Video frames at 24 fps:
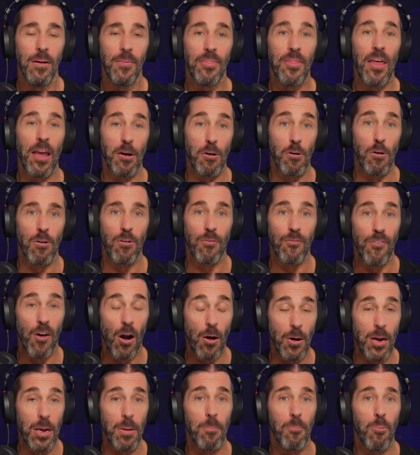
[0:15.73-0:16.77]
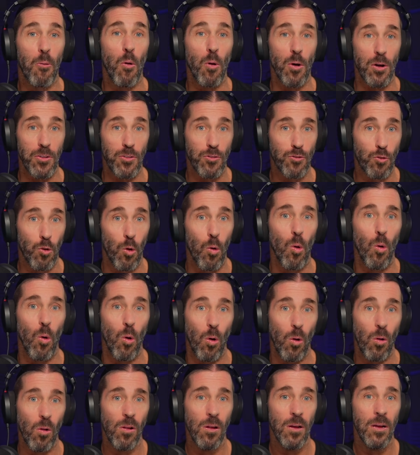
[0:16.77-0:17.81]
They are a very important
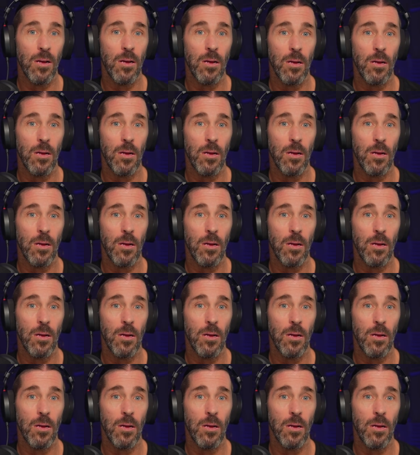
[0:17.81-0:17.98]
tool,